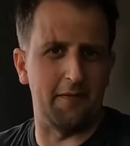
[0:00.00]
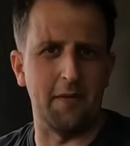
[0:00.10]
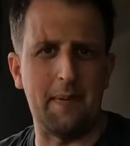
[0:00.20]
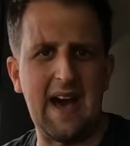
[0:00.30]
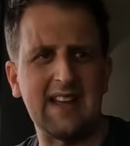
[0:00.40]
off
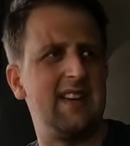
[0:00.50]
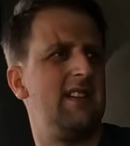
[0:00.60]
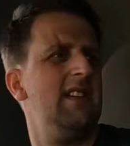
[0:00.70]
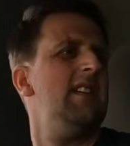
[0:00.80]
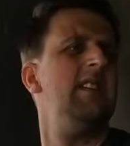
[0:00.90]
the back.
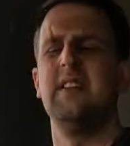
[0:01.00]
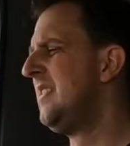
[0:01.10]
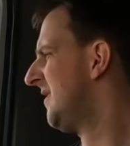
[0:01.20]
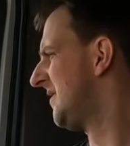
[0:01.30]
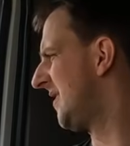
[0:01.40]

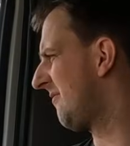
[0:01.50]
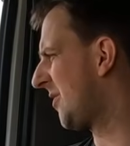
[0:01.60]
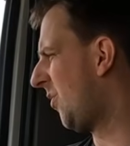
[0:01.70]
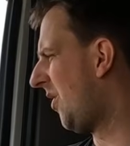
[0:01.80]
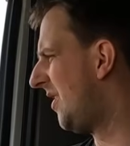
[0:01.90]
That
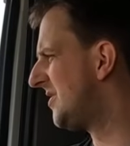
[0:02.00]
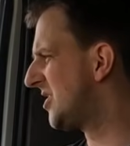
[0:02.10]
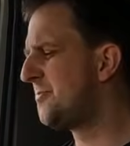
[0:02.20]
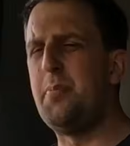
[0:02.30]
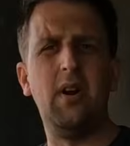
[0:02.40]

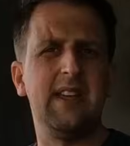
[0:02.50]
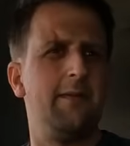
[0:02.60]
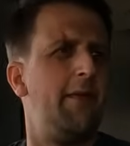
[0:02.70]
requires us pulling